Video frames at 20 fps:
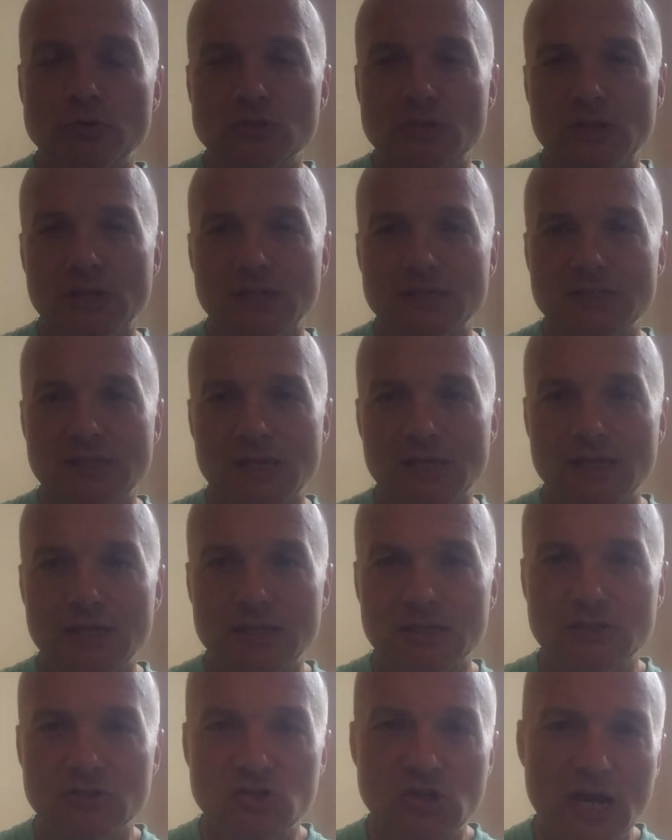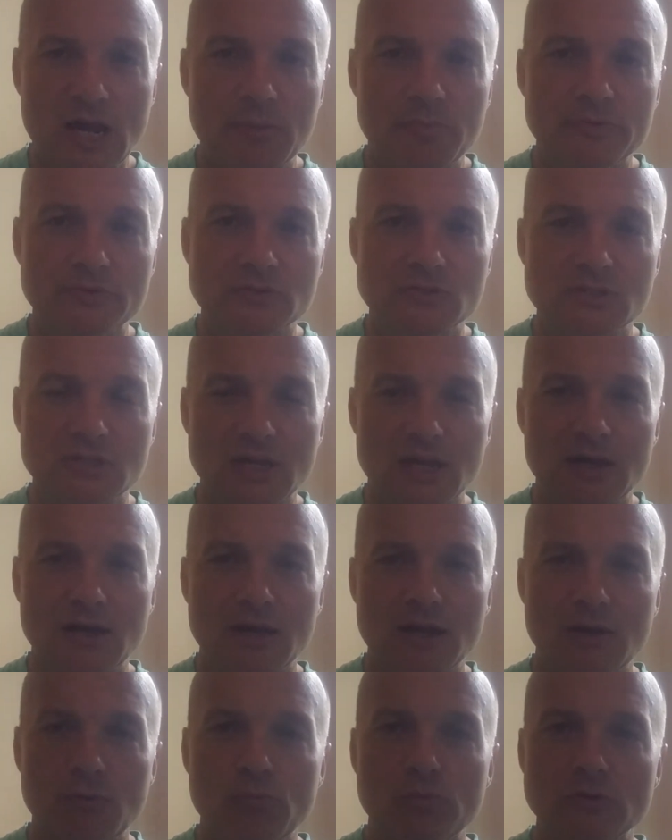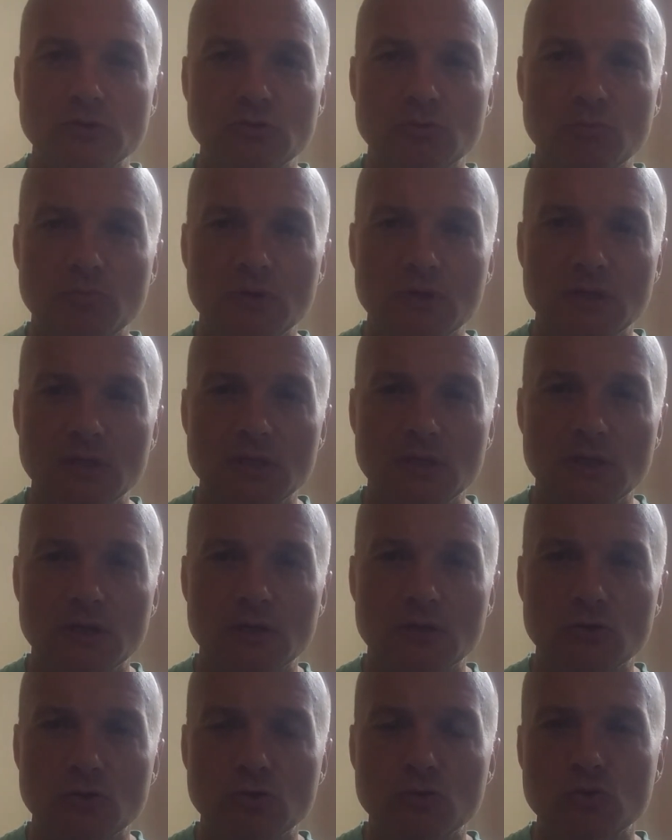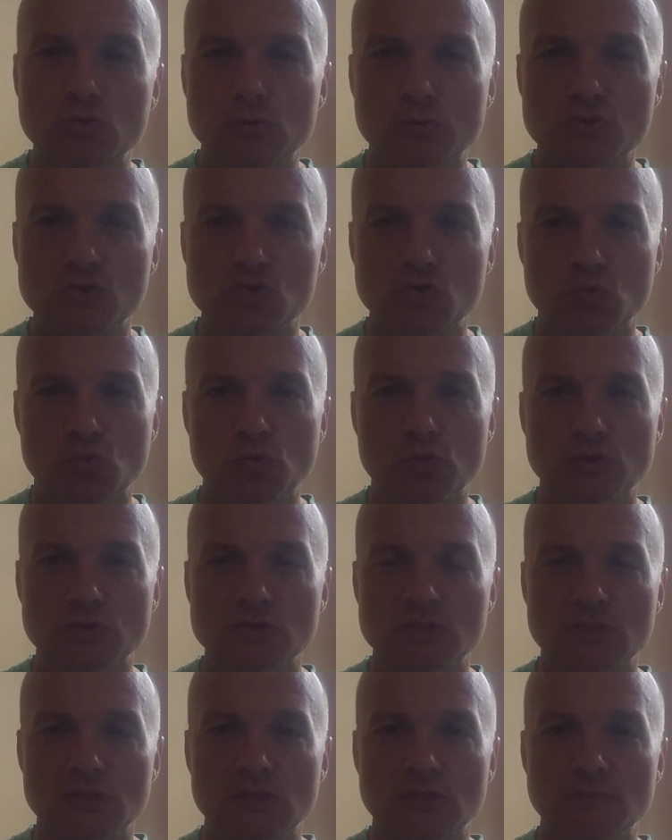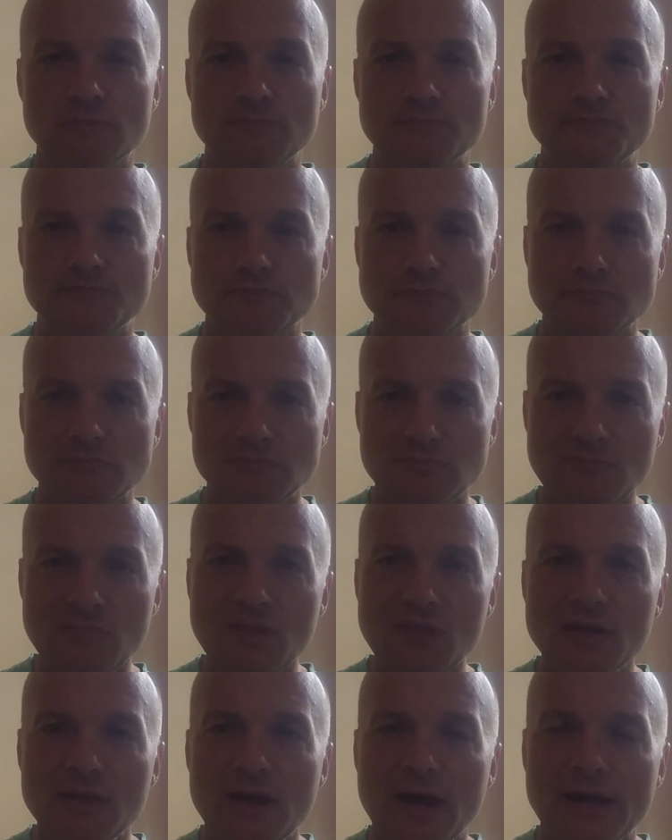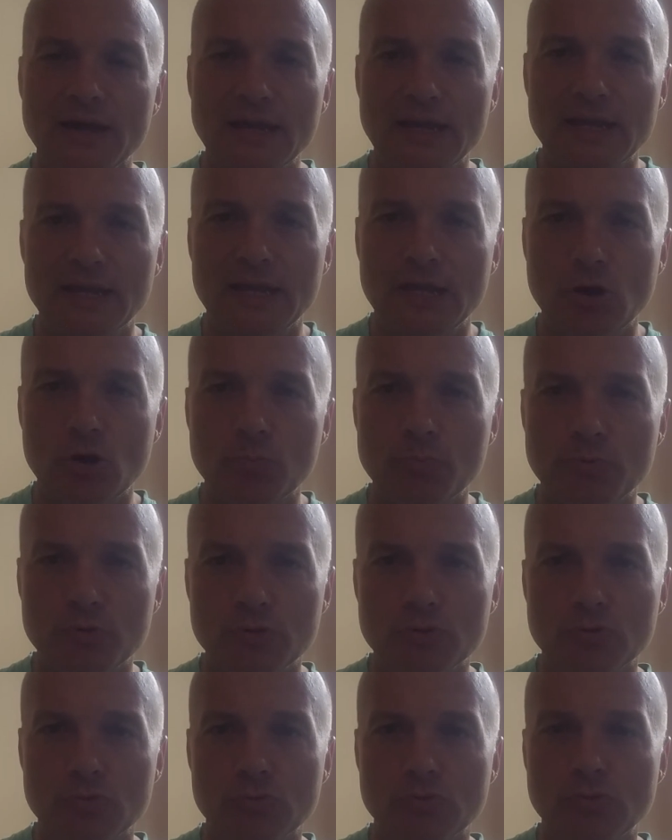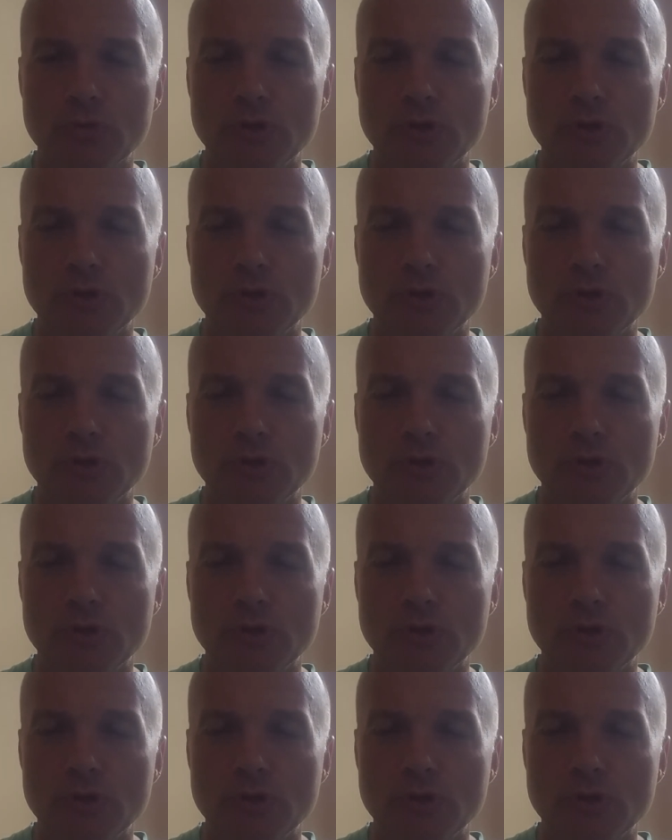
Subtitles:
that I take in chaplaincy. I want to be a neutral source that I can help you